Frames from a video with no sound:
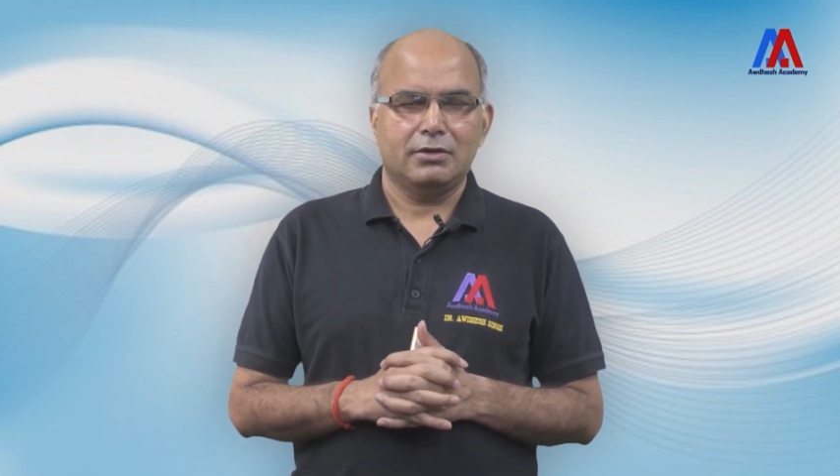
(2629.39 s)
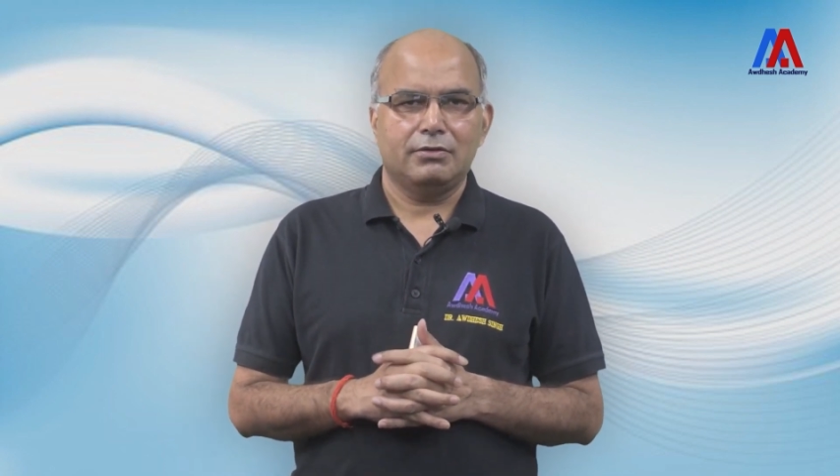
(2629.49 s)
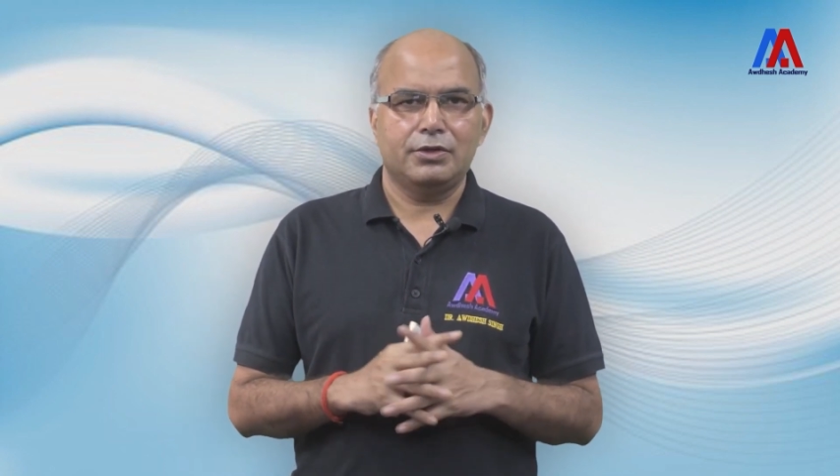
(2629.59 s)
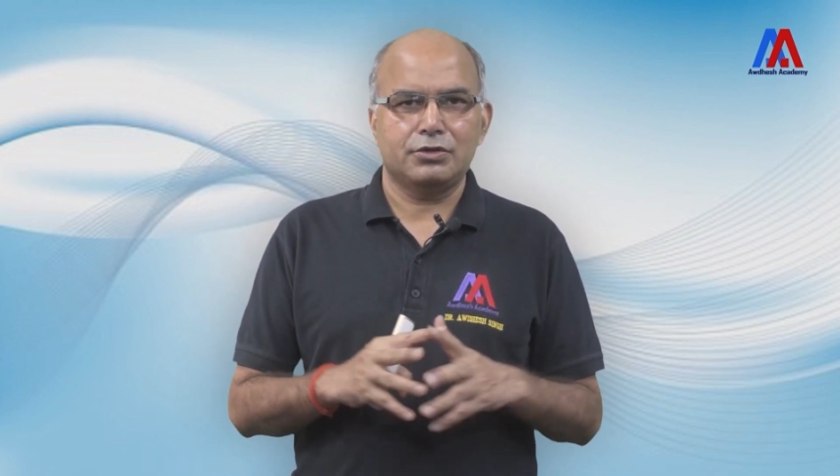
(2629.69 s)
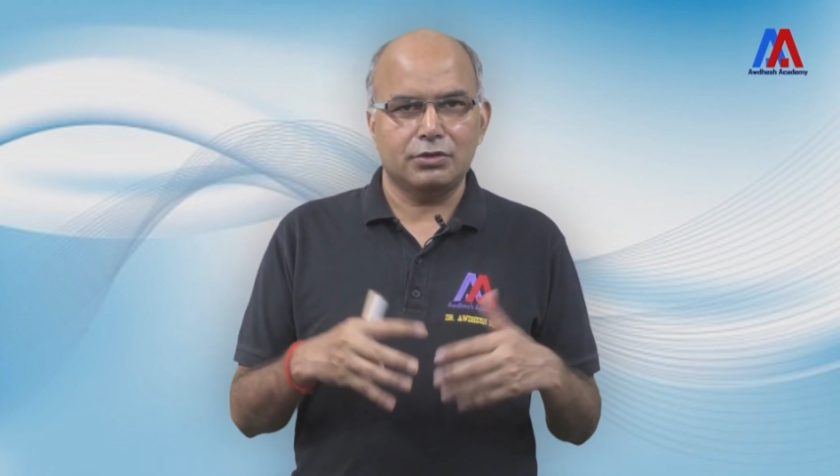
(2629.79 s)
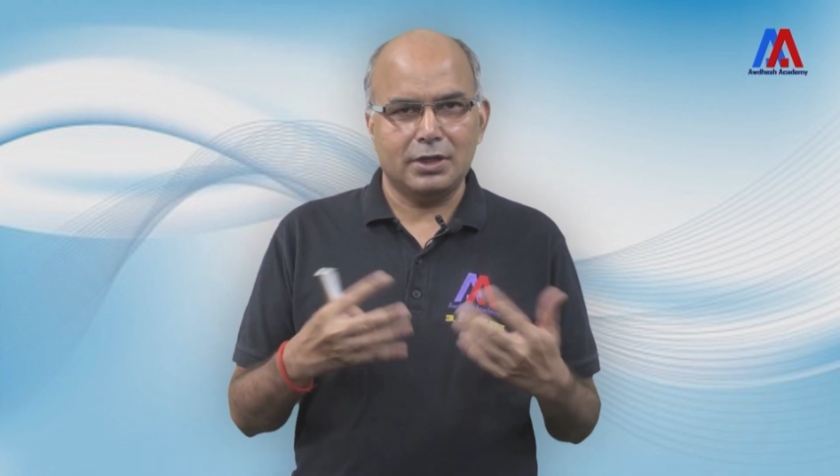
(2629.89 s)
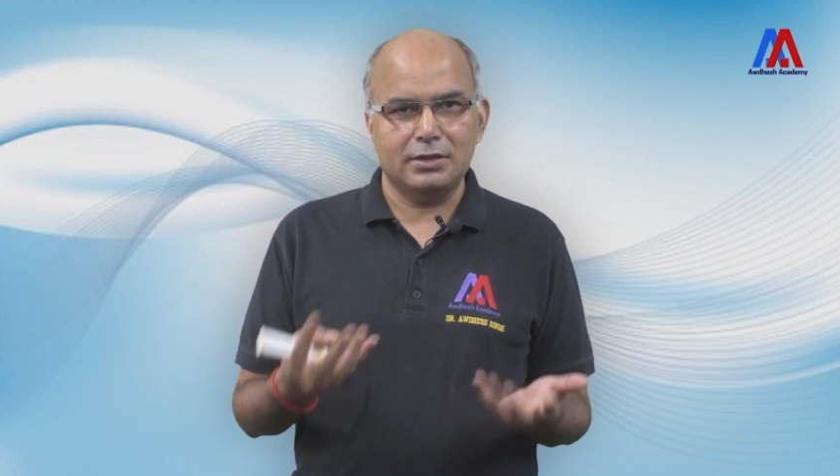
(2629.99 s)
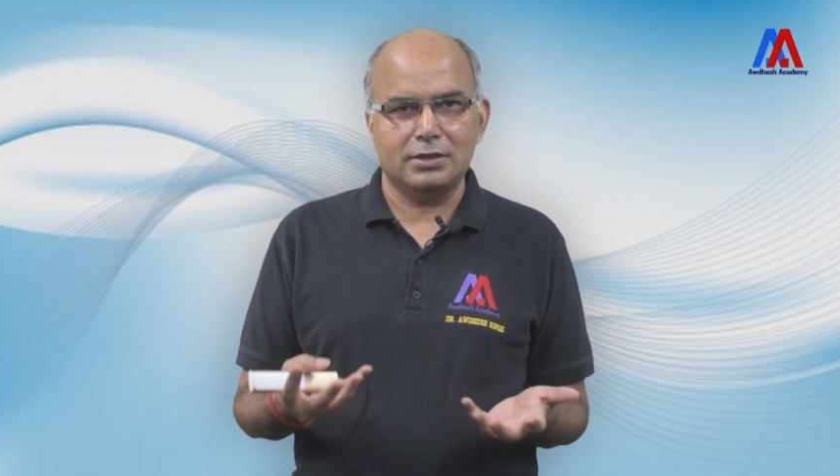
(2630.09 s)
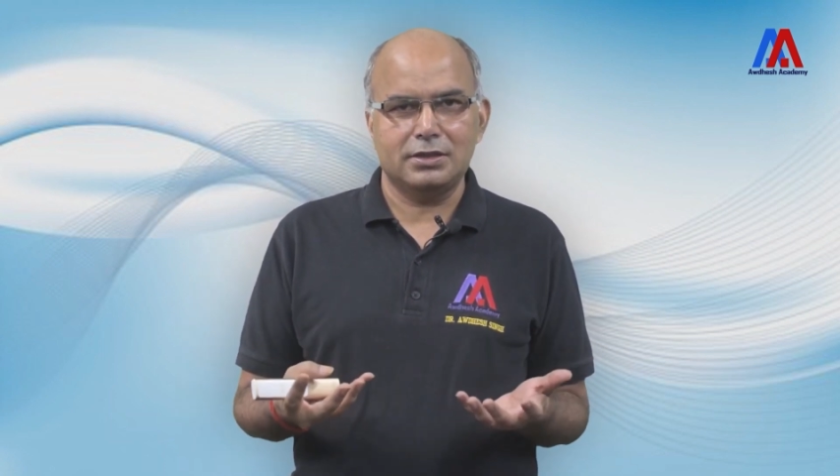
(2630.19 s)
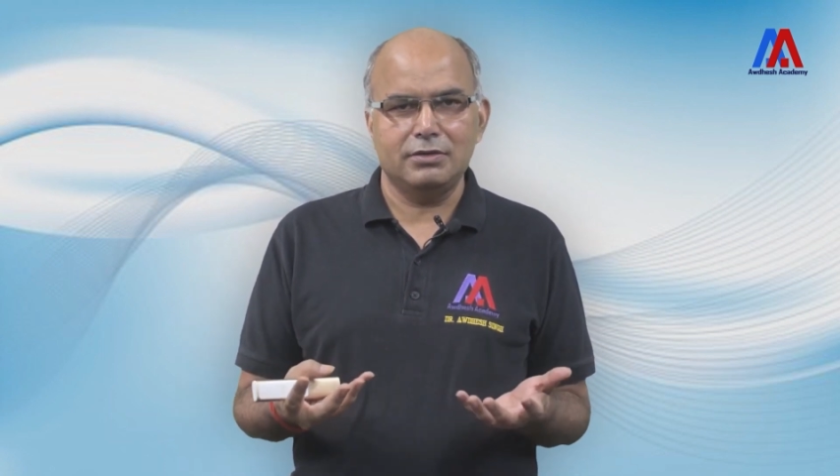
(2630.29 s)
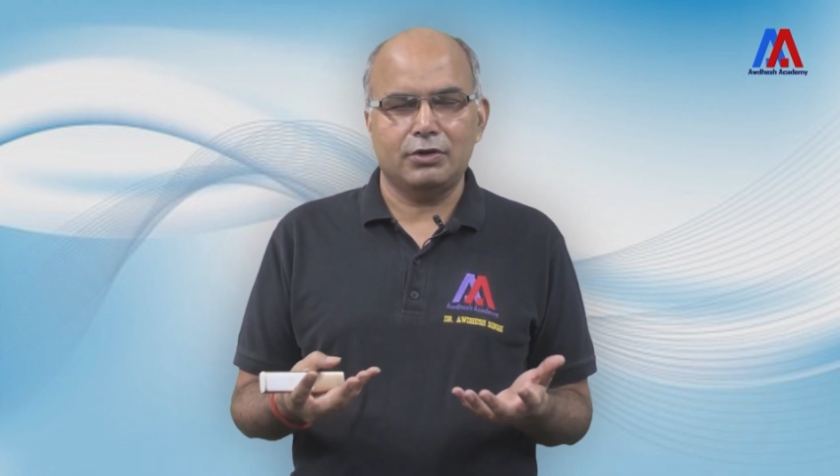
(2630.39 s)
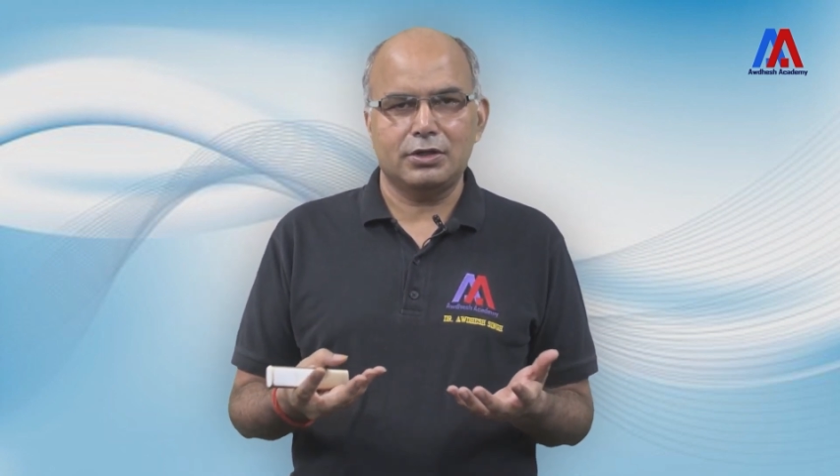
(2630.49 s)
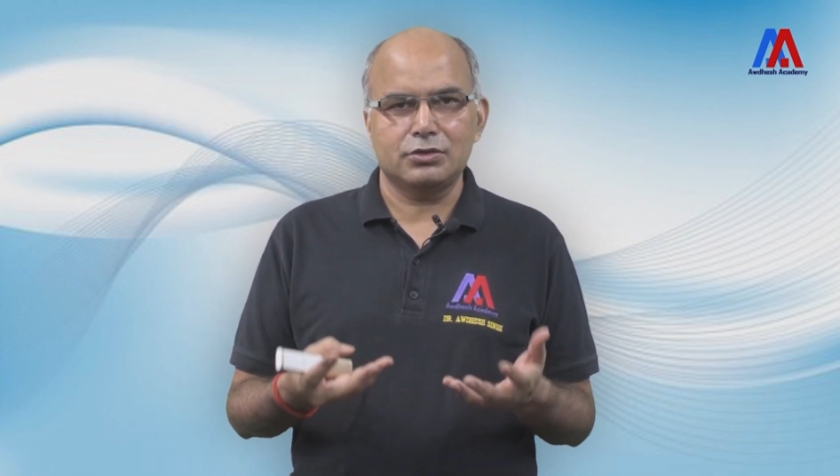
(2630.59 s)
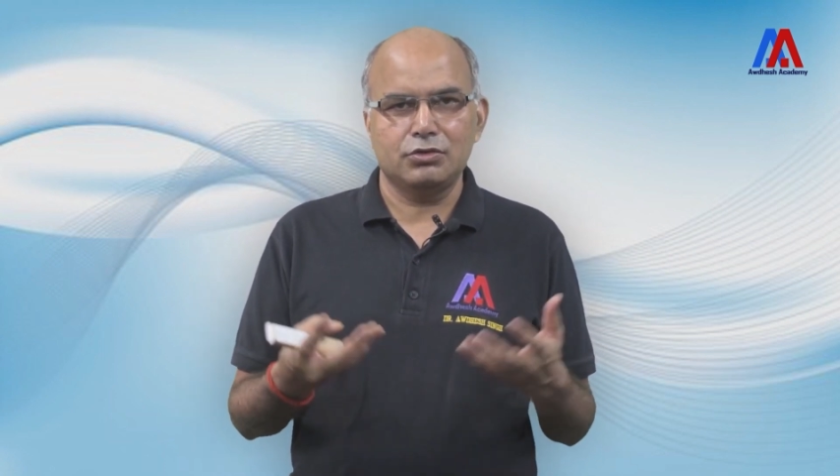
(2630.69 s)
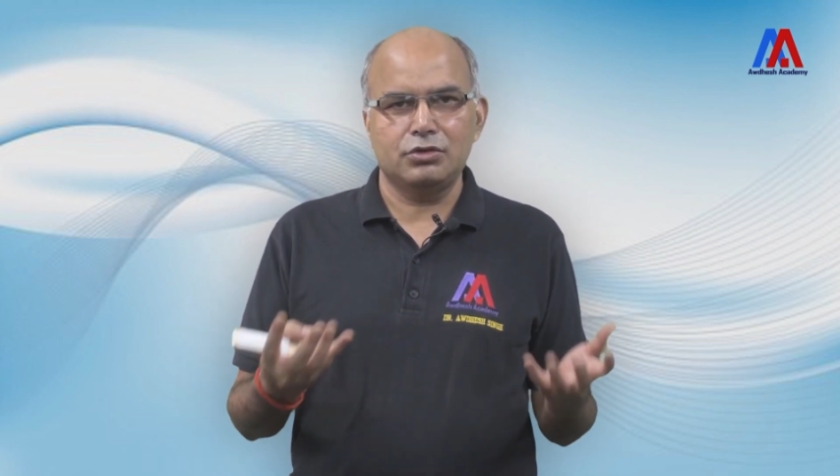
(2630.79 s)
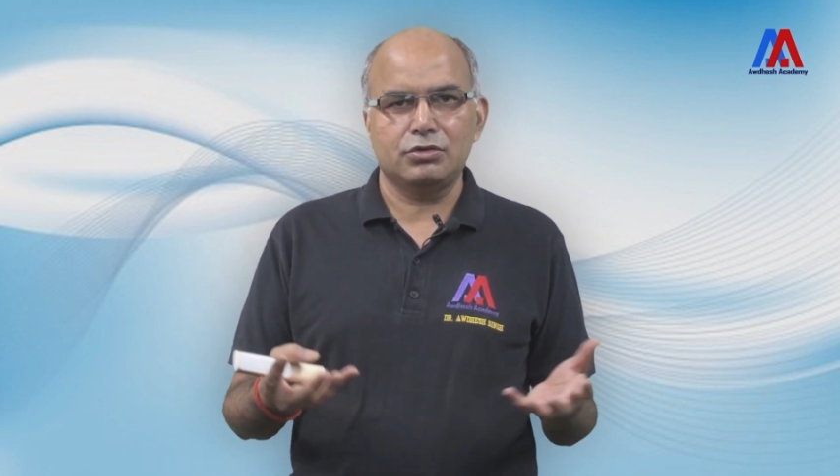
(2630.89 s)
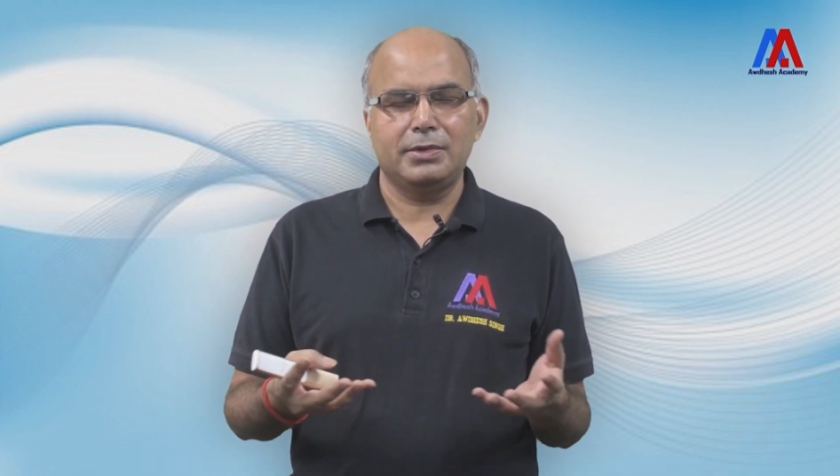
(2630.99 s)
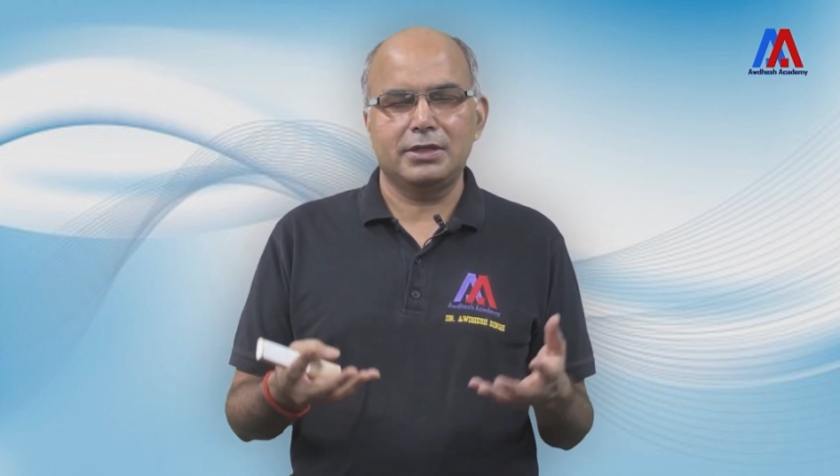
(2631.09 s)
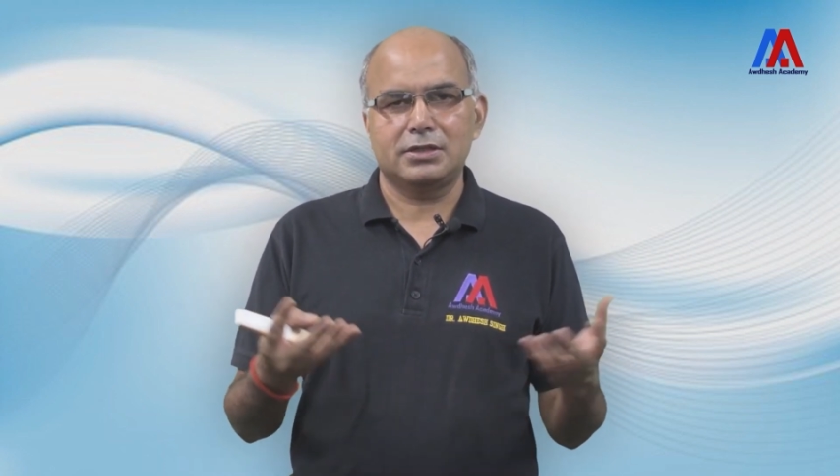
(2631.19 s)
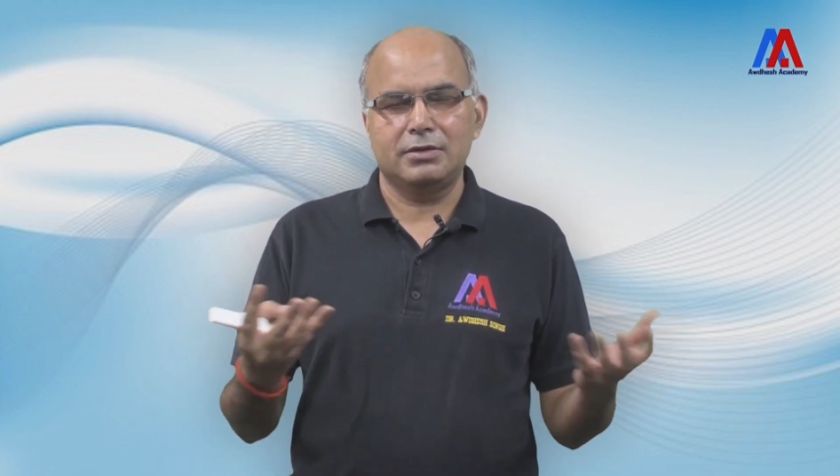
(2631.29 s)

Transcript: We should rather see what is going to be its